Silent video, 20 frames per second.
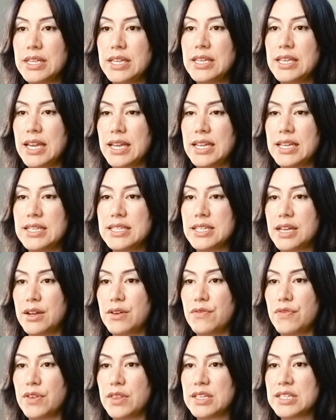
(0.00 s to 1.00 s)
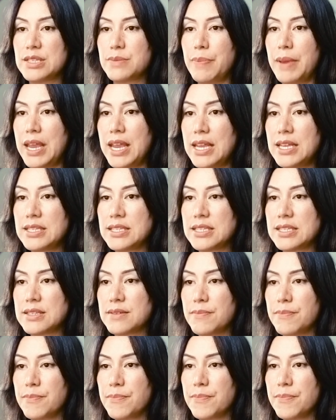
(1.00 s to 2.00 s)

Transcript: getting done for the space.